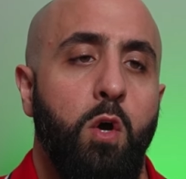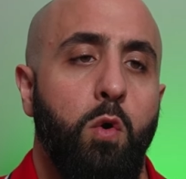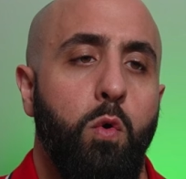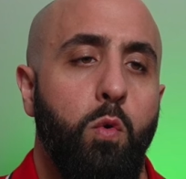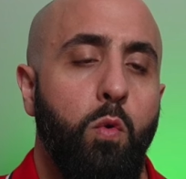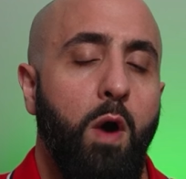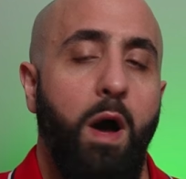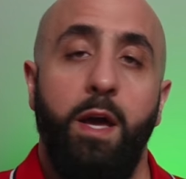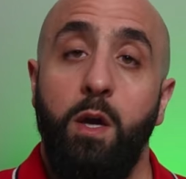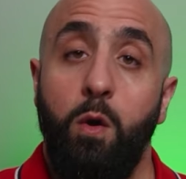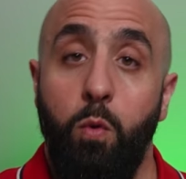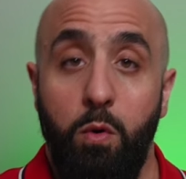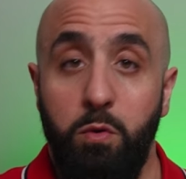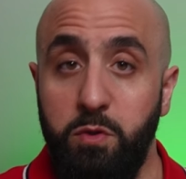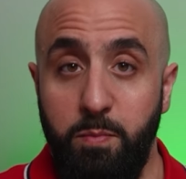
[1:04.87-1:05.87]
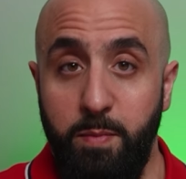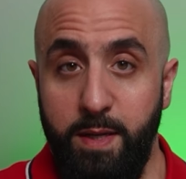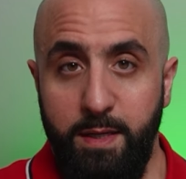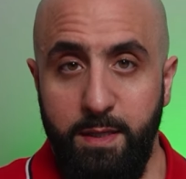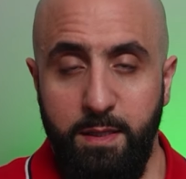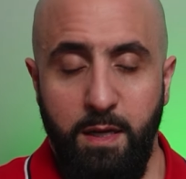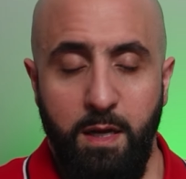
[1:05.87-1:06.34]
who I quote
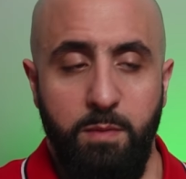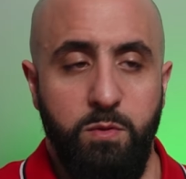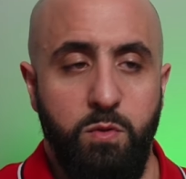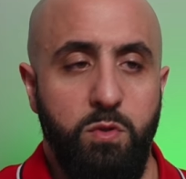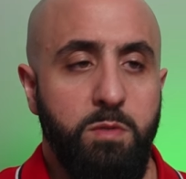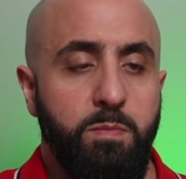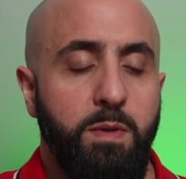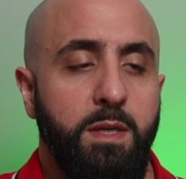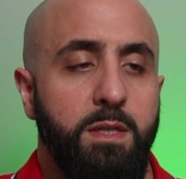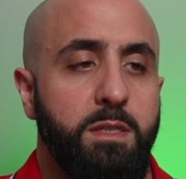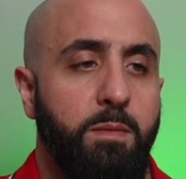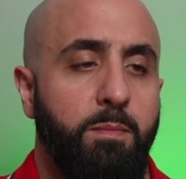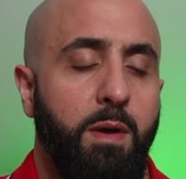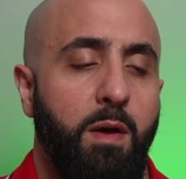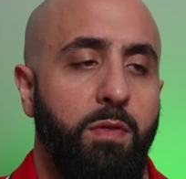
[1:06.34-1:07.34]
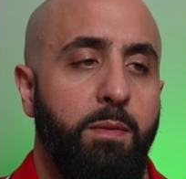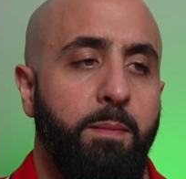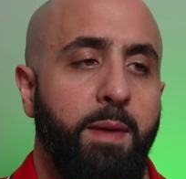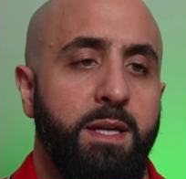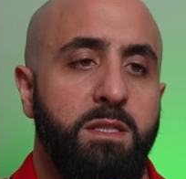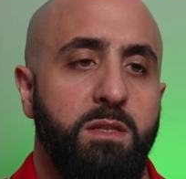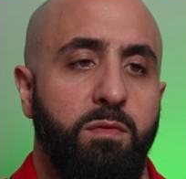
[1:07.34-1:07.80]
many times, who speaks about the
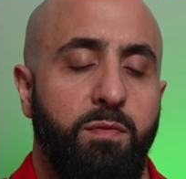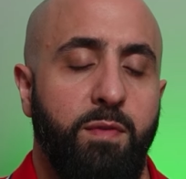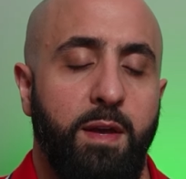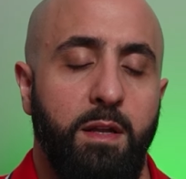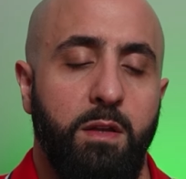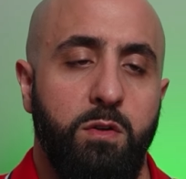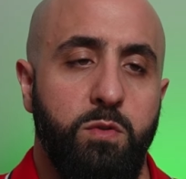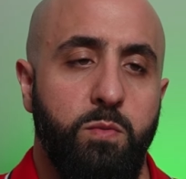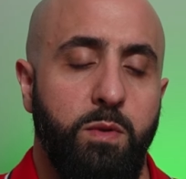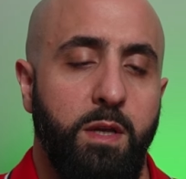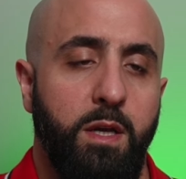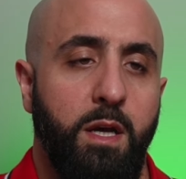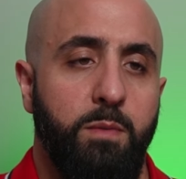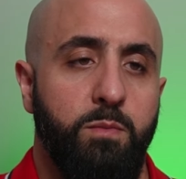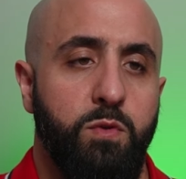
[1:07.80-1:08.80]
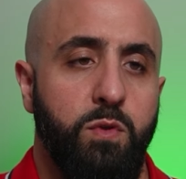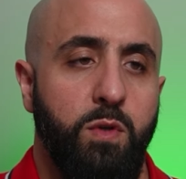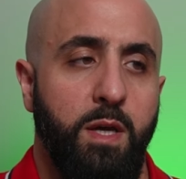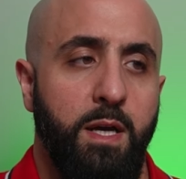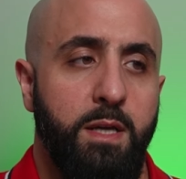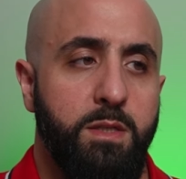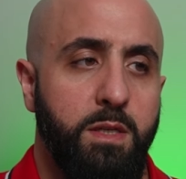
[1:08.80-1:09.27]
massive failures when it comes to
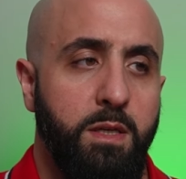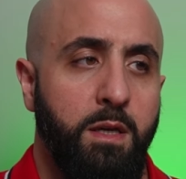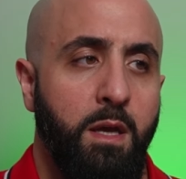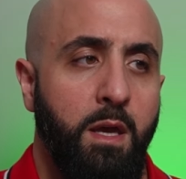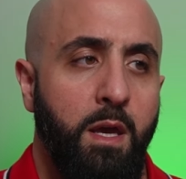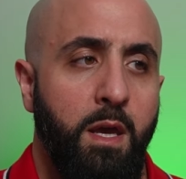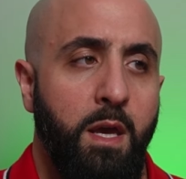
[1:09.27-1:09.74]
Gaza.